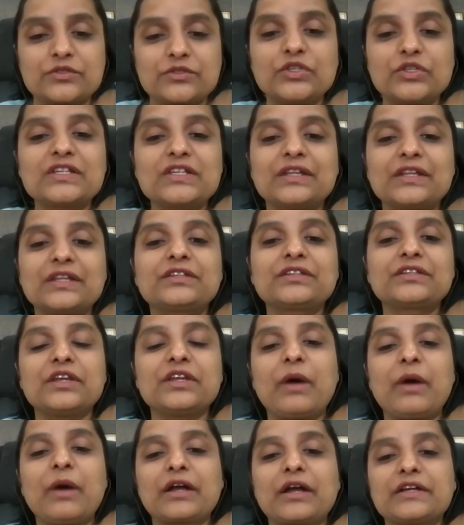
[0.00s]
So these are the
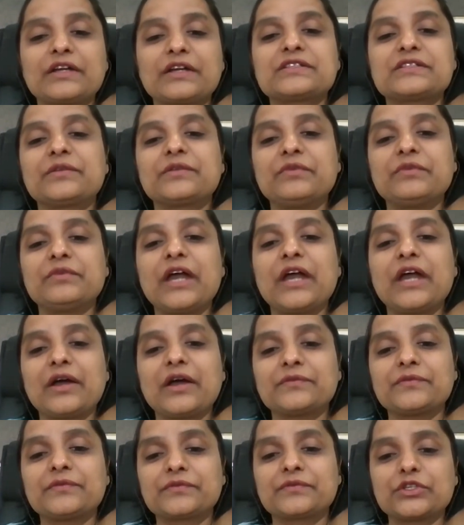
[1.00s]
three markets that we
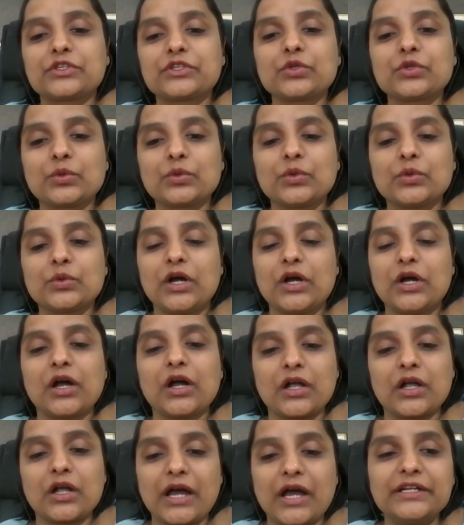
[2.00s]
have, you
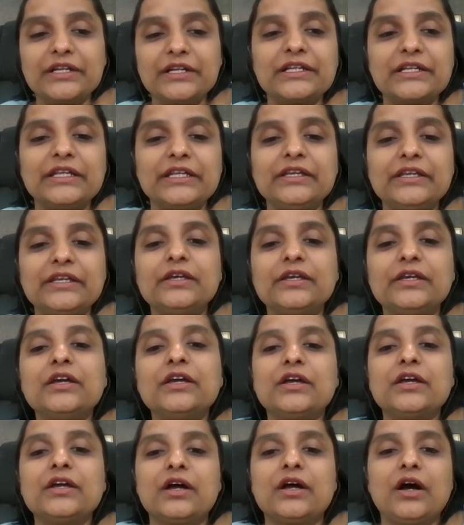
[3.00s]
know, currently,
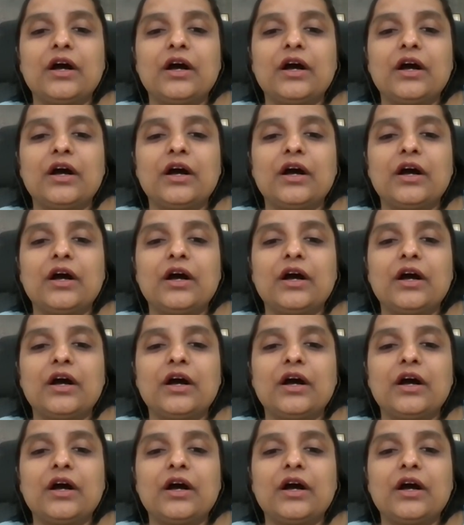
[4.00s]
